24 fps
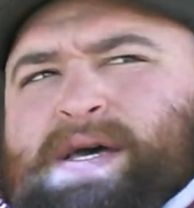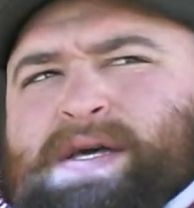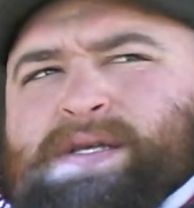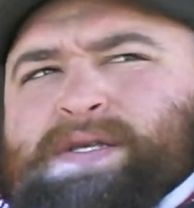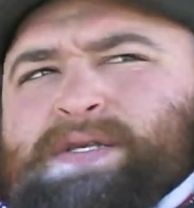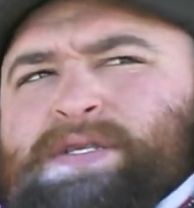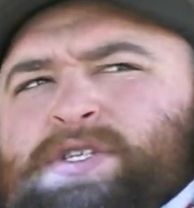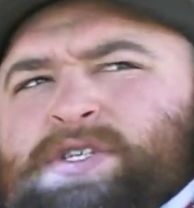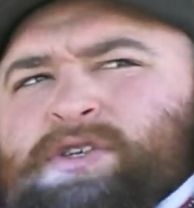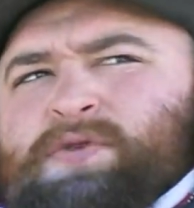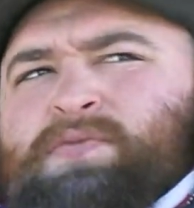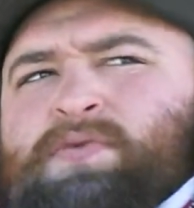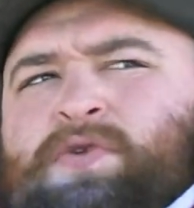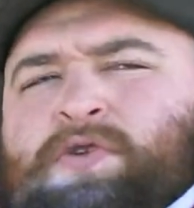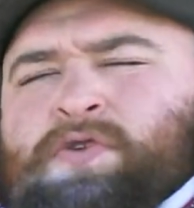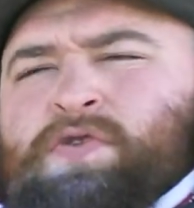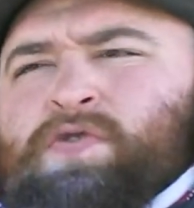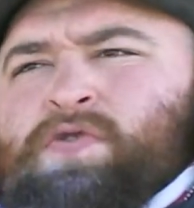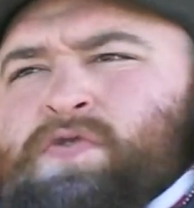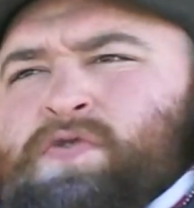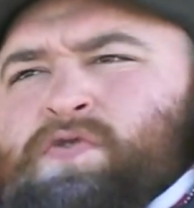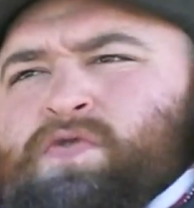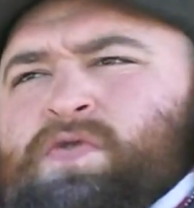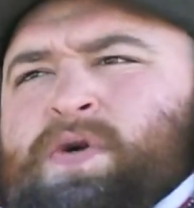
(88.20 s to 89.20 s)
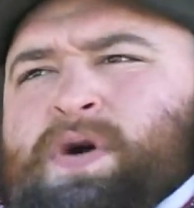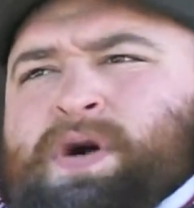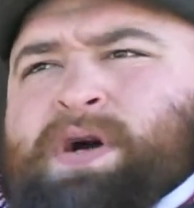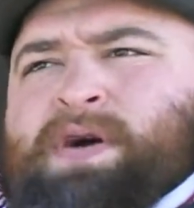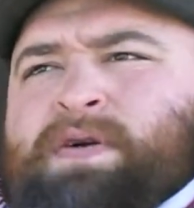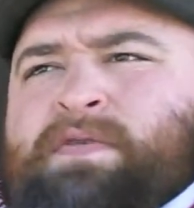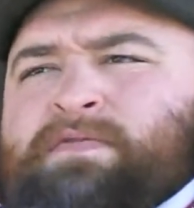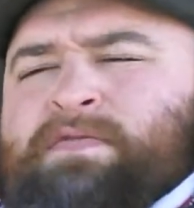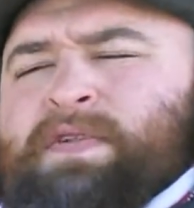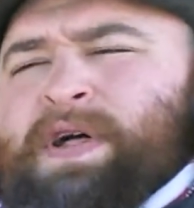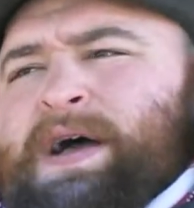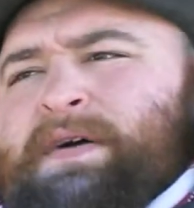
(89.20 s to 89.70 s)
some new
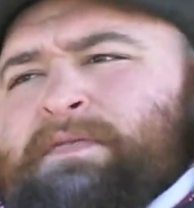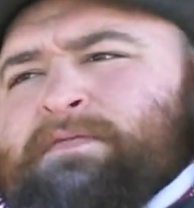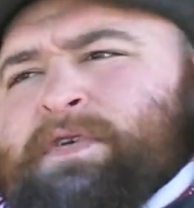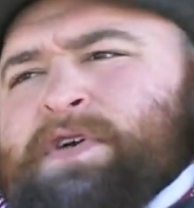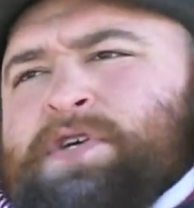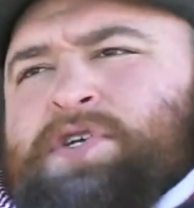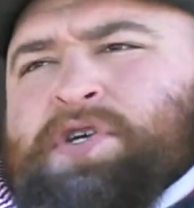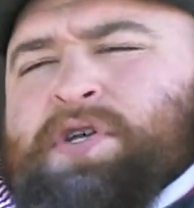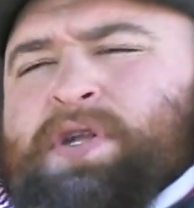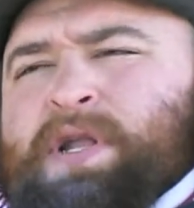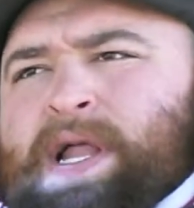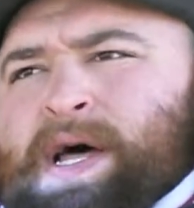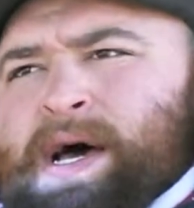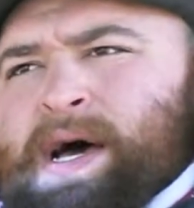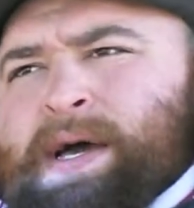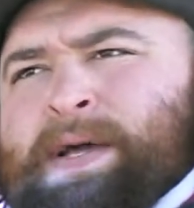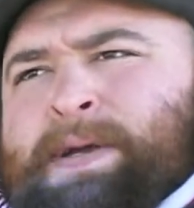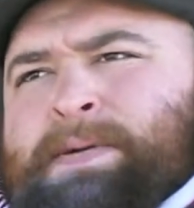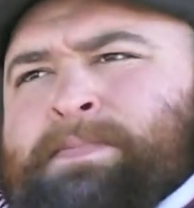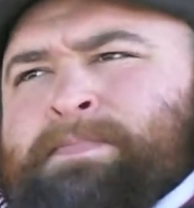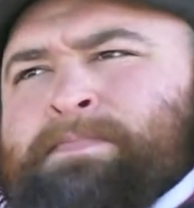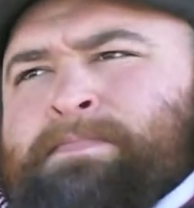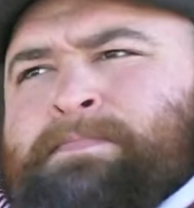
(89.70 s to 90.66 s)
fly fishing line,